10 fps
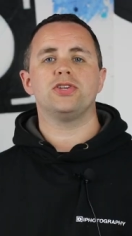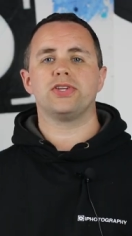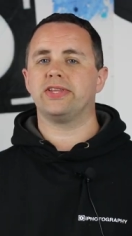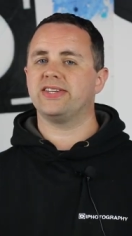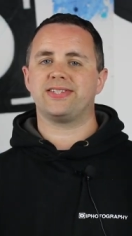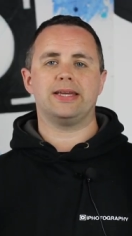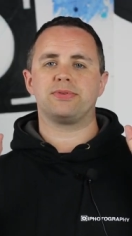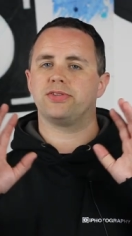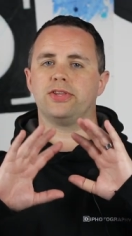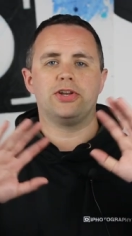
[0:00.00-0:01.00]
So these
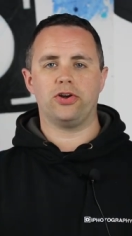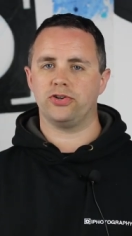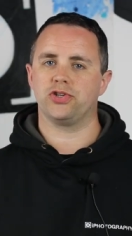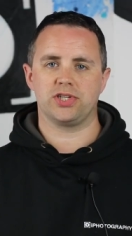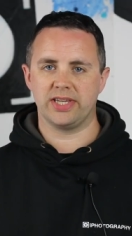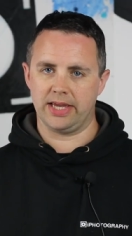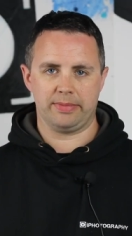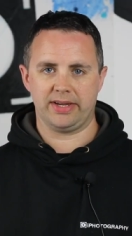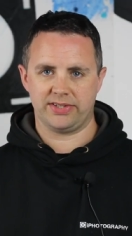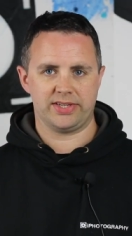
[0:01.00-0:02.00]
tips, they're not just
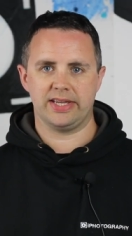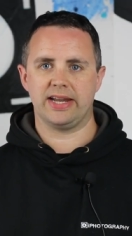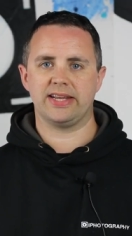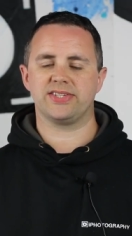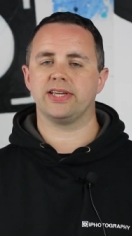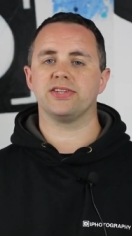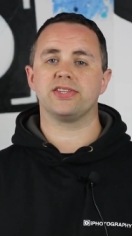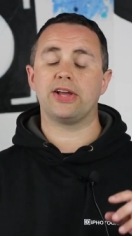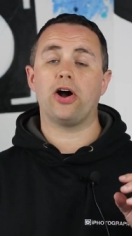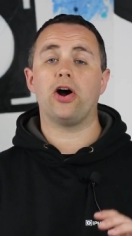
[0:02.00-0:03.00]
gimmicks in any sense.
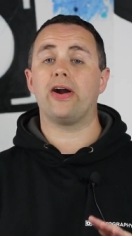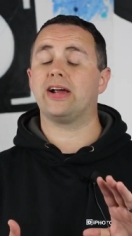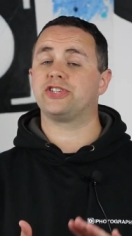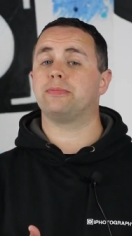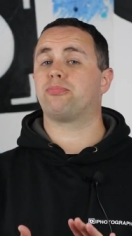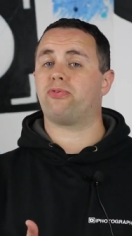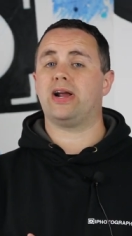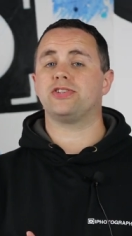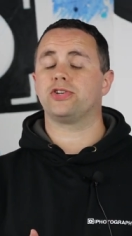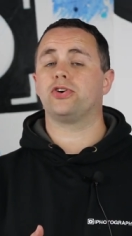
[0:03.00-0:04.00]
They are actually
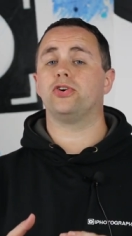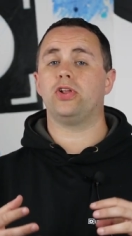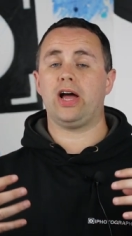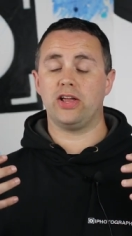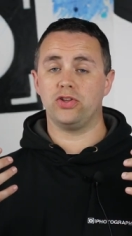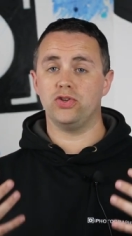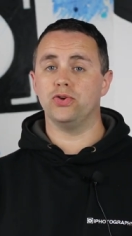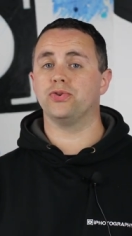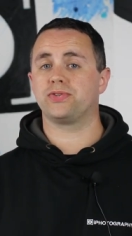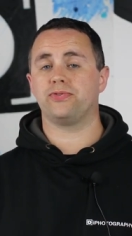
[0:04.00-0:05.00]
practical and
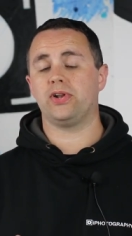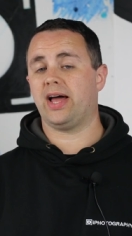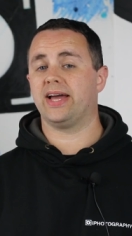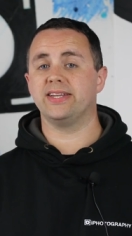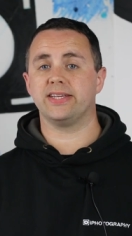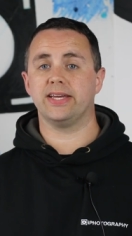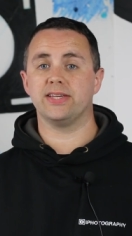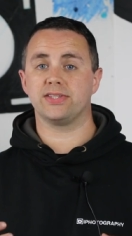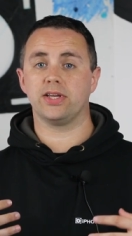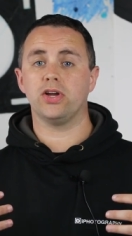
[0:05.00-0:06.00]
useful
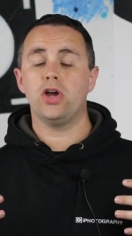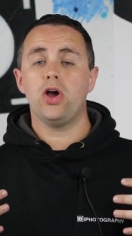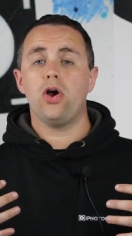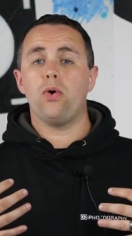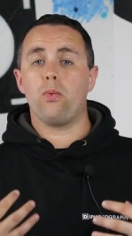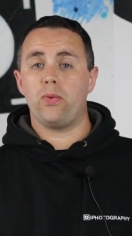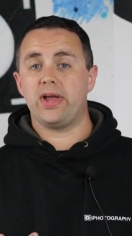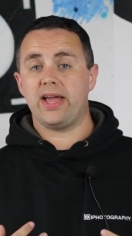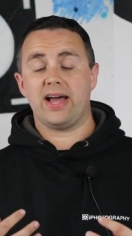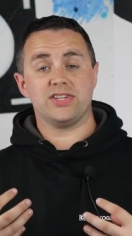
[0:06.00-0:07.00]
ideas that
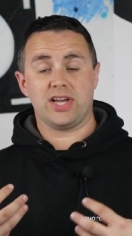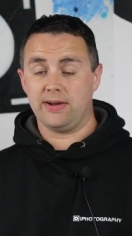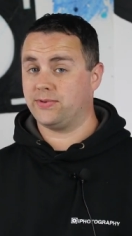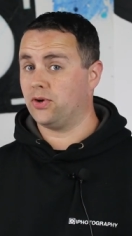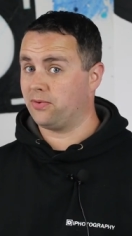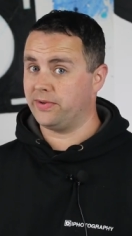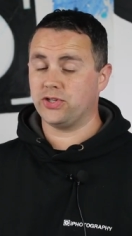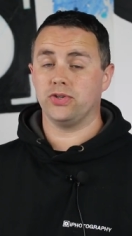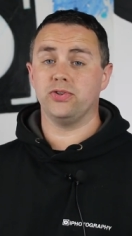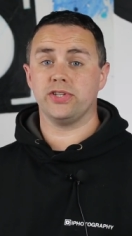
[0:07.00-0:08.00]
we as iPhotography
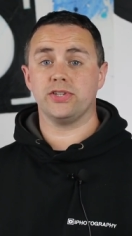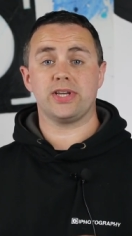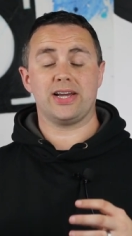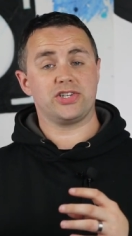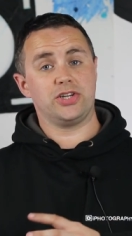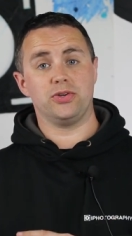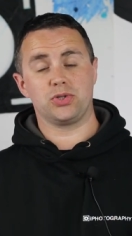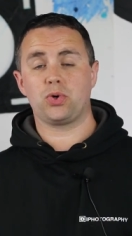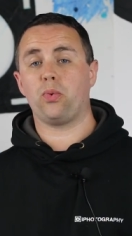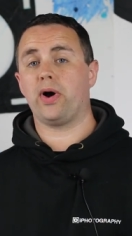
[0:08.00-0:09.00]
tutors actually
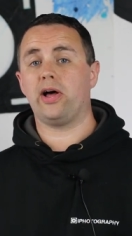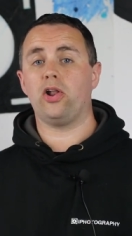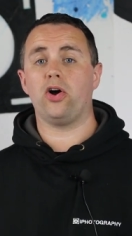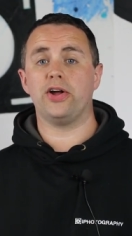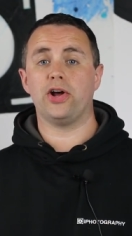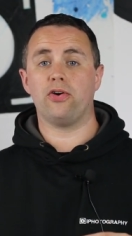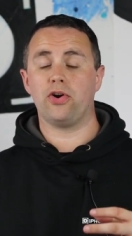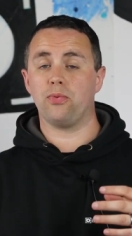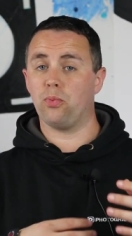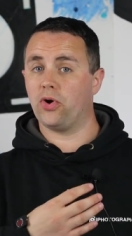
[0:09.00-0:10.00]
use quite a lot in our own